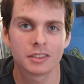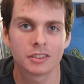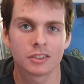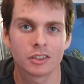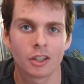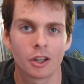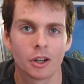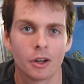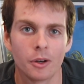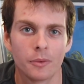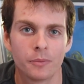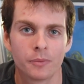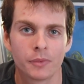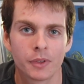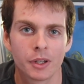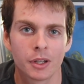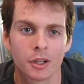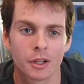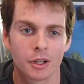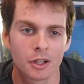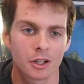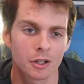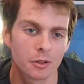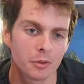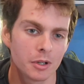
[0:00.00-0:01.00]
So
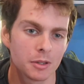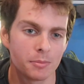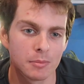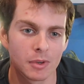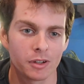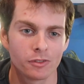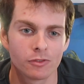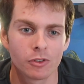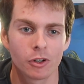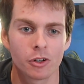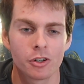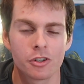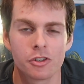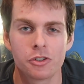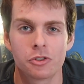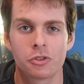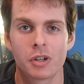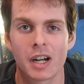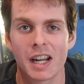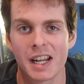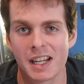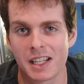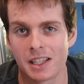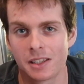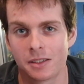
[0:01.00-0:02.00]
with my forest
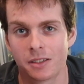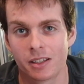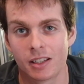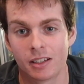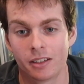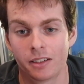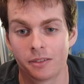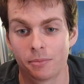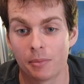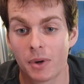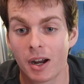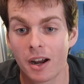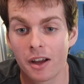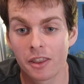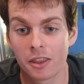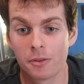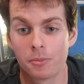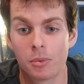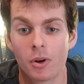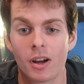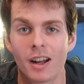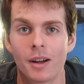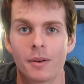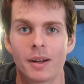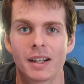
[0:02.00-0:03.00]
dragons and my other
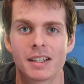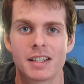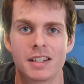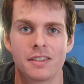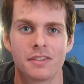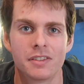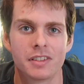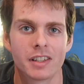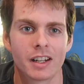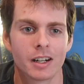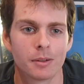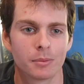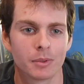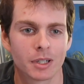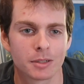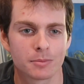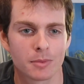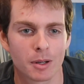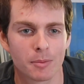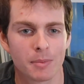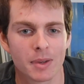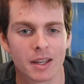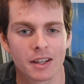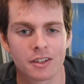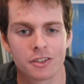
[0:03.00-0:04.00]
bioactive setup, like
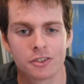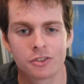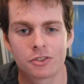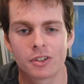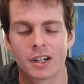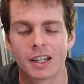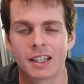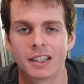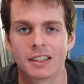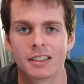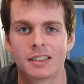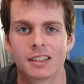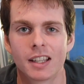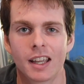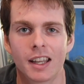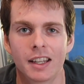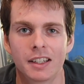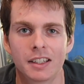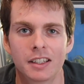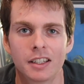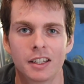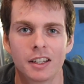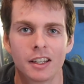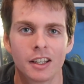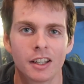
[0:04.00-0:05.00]
my mountain dragon
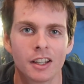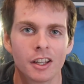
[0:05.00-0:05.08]
tank,